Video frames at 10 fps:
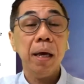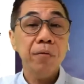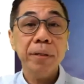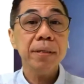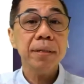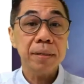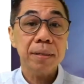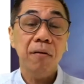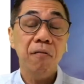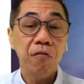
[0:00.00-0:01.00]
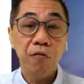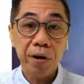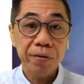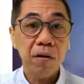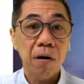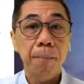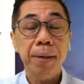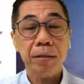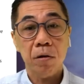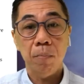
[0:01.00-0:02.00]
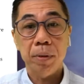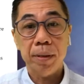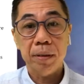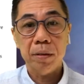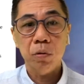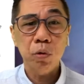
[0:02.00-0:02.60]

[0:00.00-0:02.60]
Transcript: Everything is inside very complex, complicated.